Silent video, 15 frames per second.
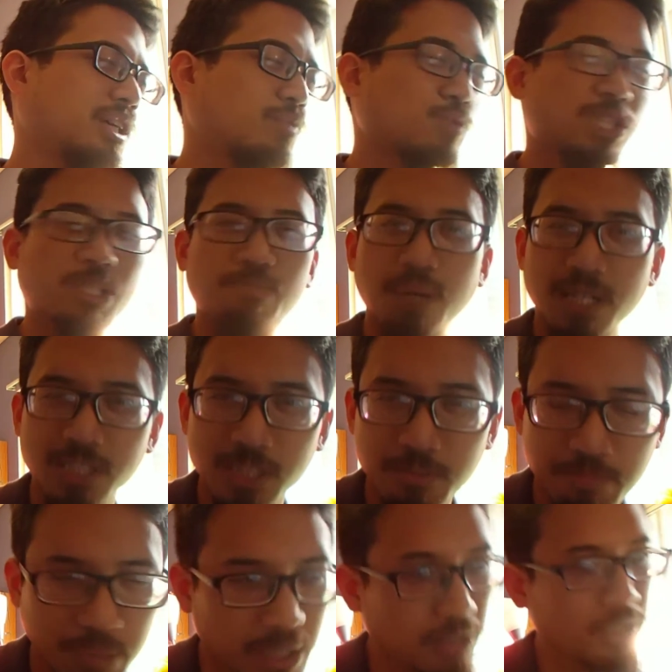and
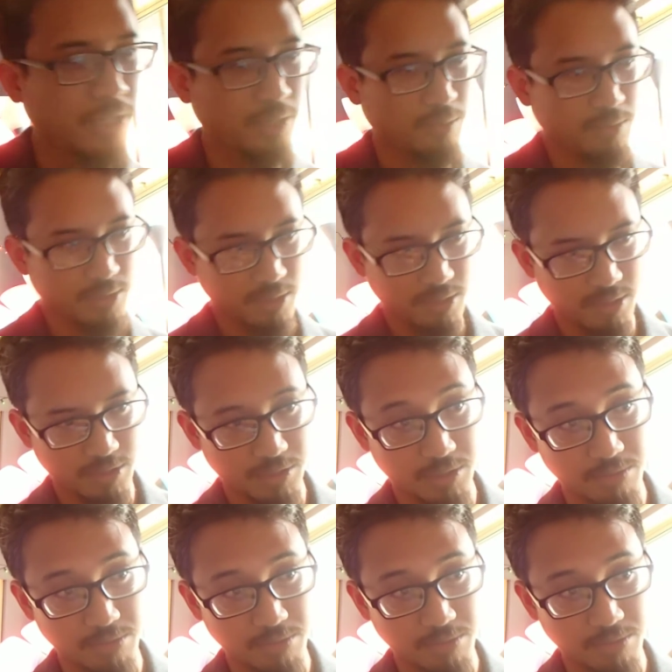responsibility with.